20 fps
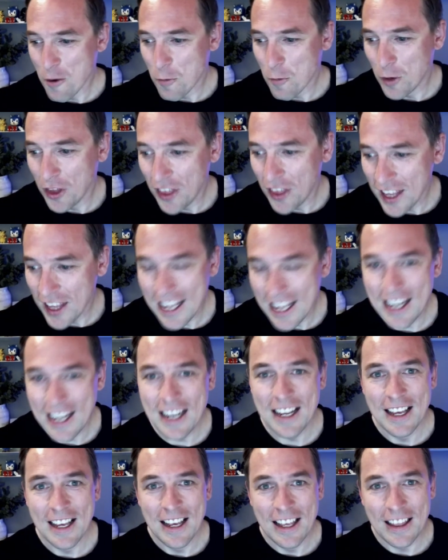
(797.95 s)

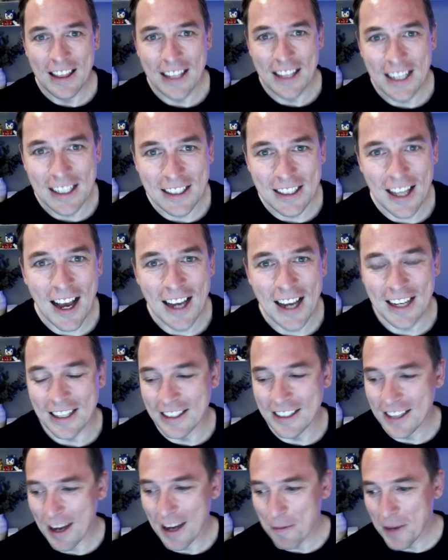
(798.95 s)
Within the
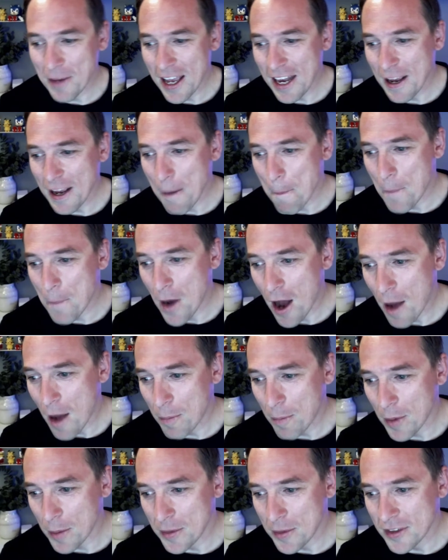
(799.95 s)
client, I'm getting a
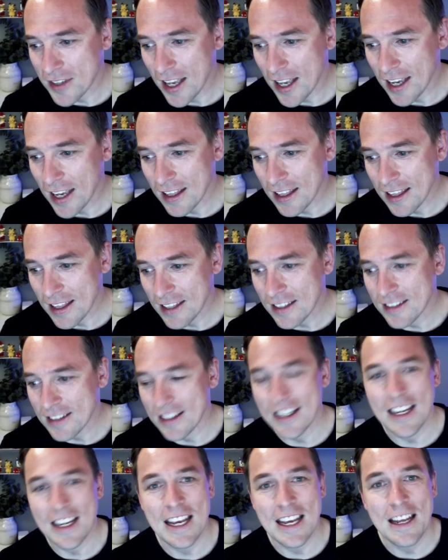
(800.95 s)
pop-up saying this is
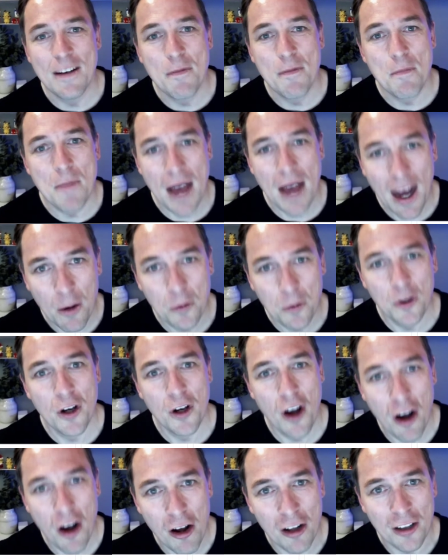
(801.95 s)
an inbound
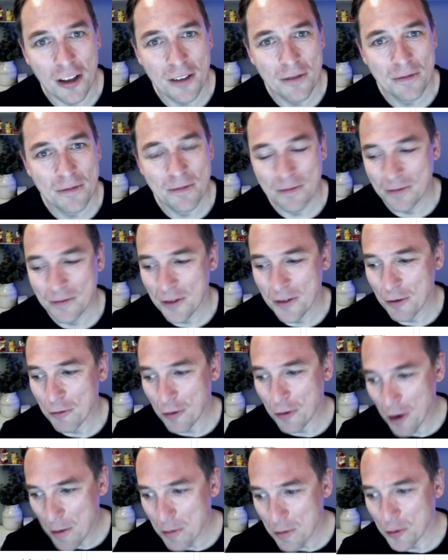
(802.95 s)
call
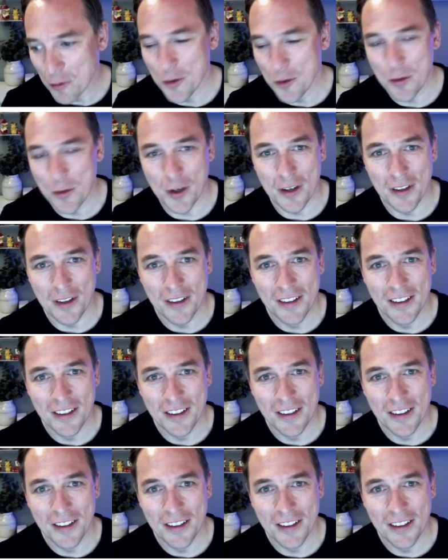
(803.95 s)
from Ruben.